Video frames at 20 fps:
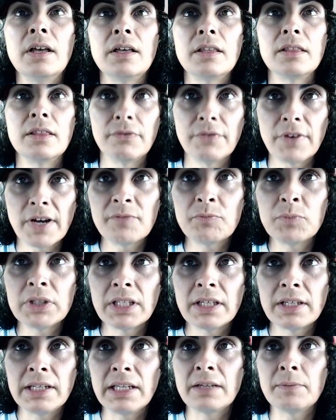The 5
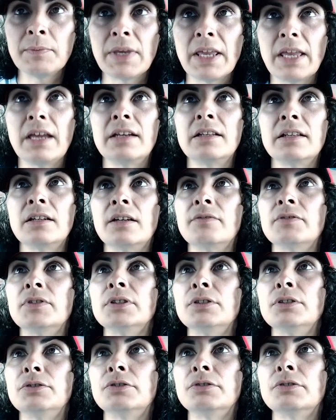millennium canon of the
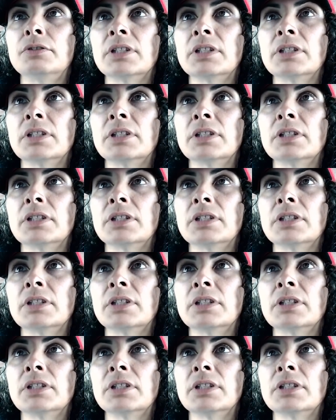lunar